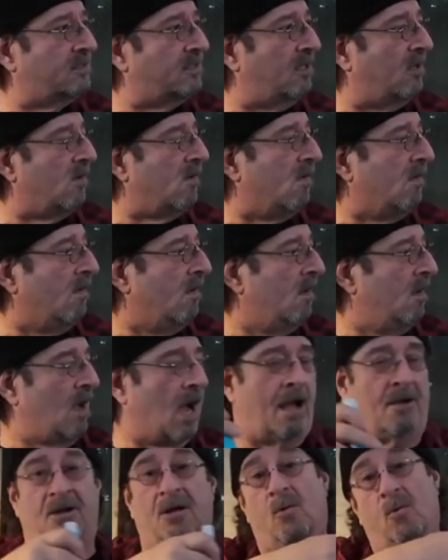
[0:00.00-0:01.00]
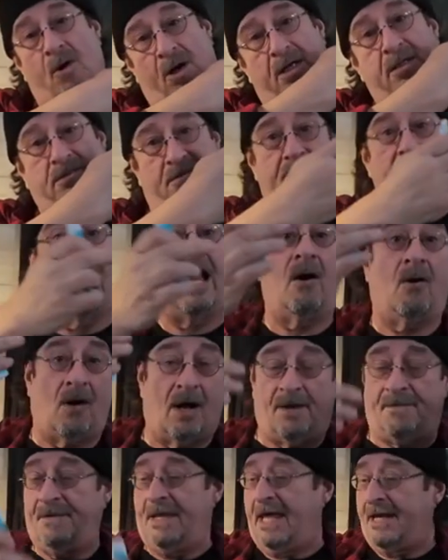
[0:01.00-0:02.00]
so I'm going to work now
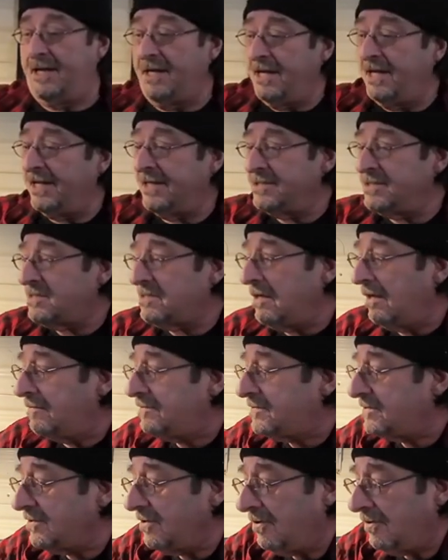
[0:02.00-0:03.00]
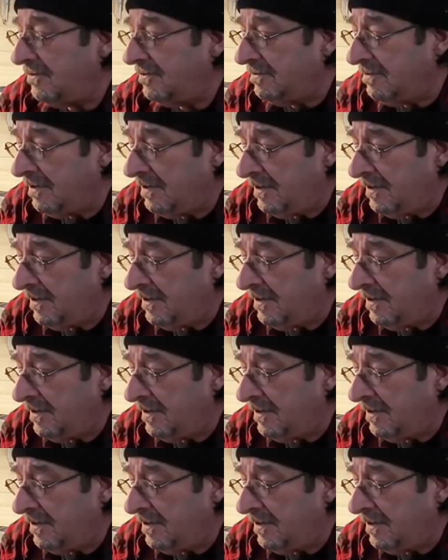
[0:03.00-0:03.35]
on editing and stuff, so